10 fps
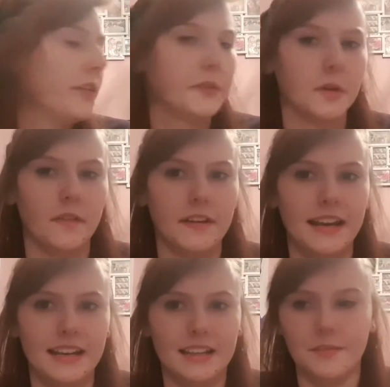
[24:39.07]
So I've
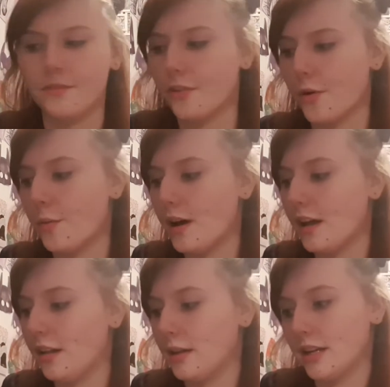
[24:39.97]
needed them for a
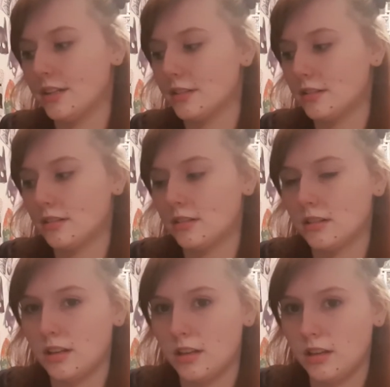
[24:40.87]
while, I just
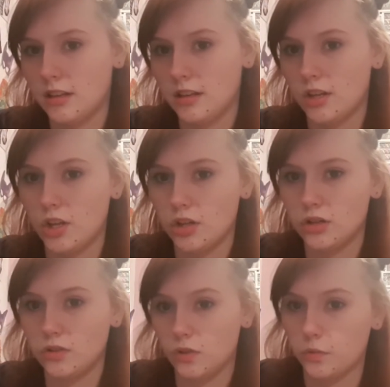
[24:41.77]

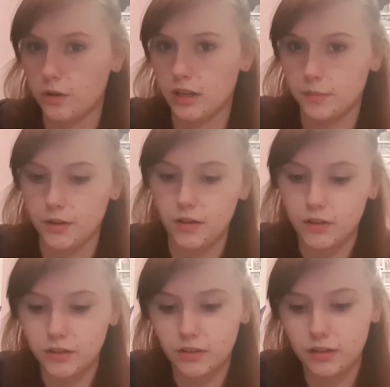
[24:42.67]
don't wear them a
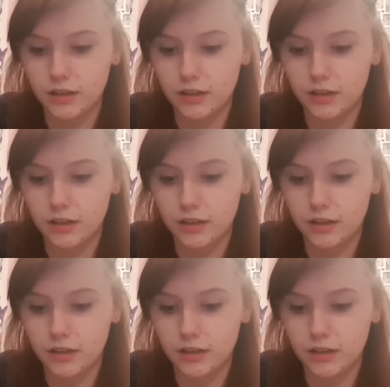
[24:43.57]
lot.